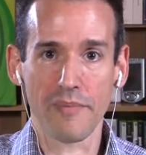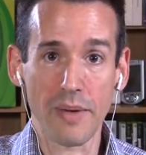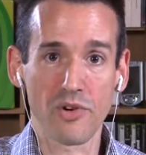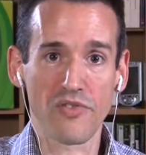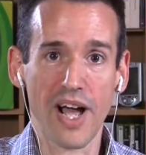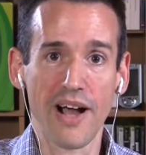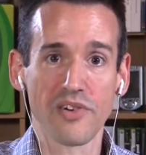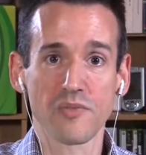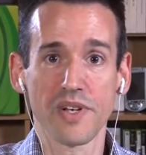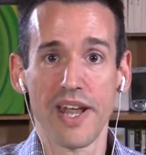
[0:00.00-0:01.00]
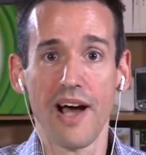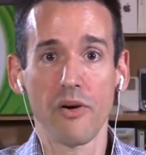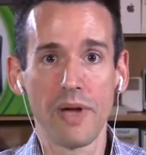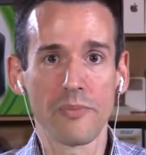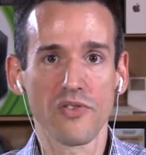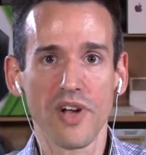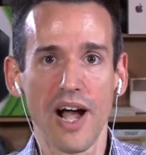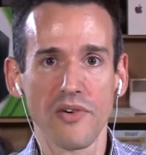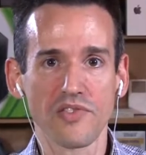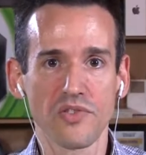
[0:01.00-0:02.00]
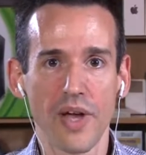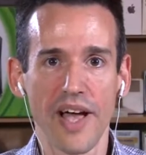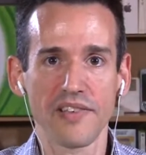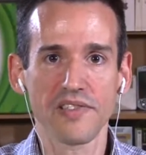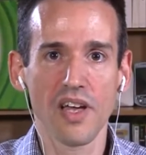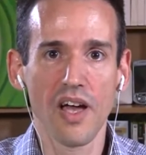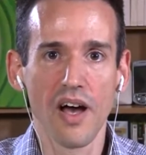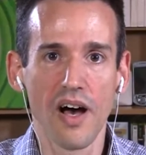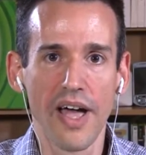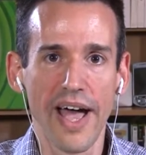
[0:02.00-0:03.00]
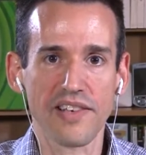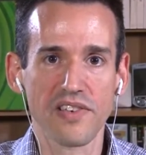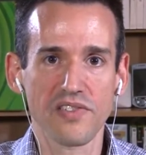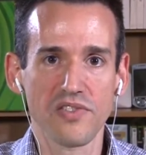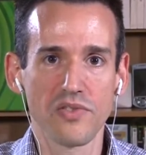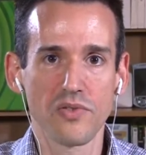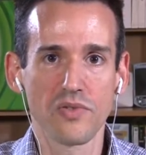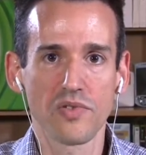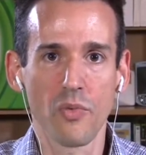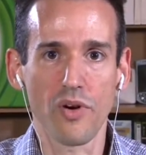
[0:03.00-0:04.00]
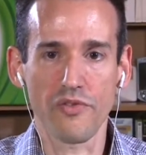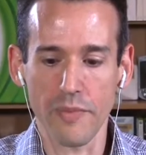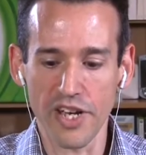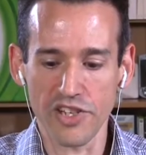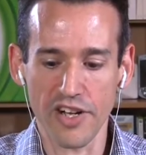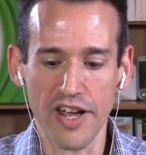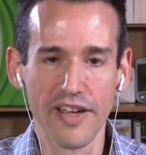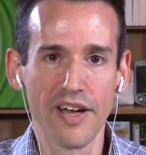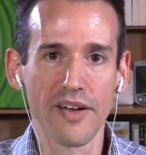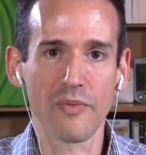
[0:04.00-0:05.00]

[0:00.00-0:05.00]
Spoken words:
member of Congress, but now a member of Congress who has access to some more information. And I